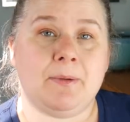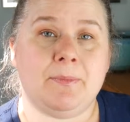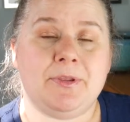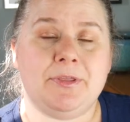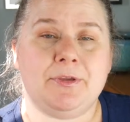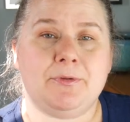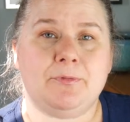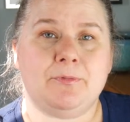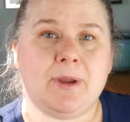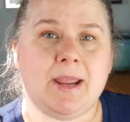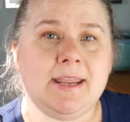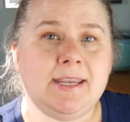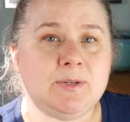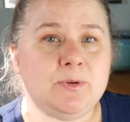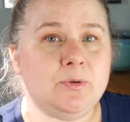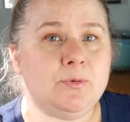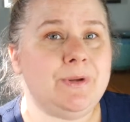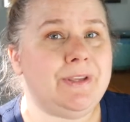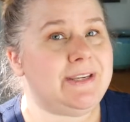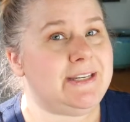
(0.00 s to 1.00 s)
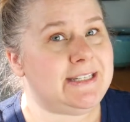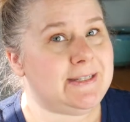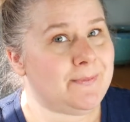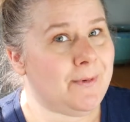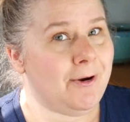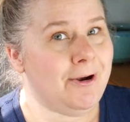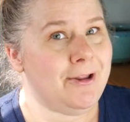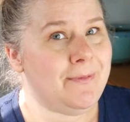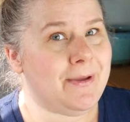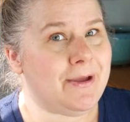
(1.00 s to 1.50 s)
But the Rays were really
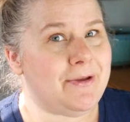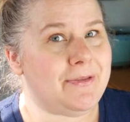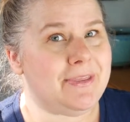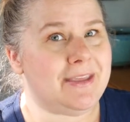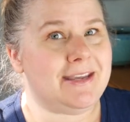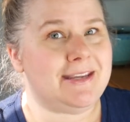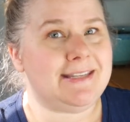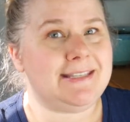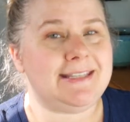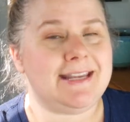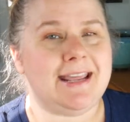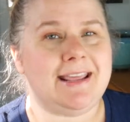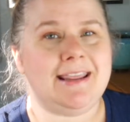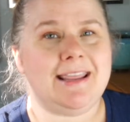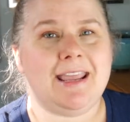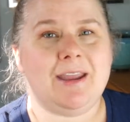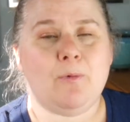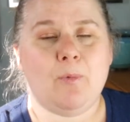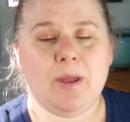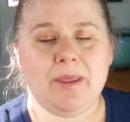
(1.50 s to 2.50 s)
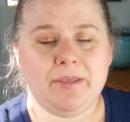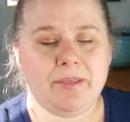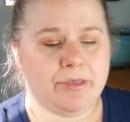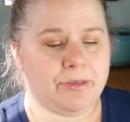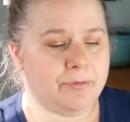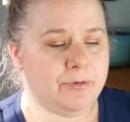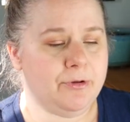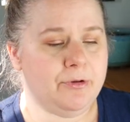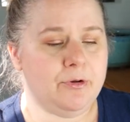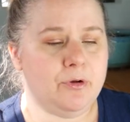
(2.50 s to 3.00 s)
smart about this, and they went
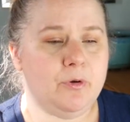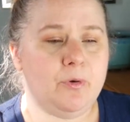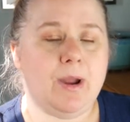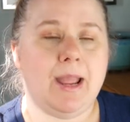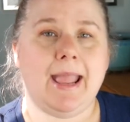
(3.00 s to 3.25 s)
through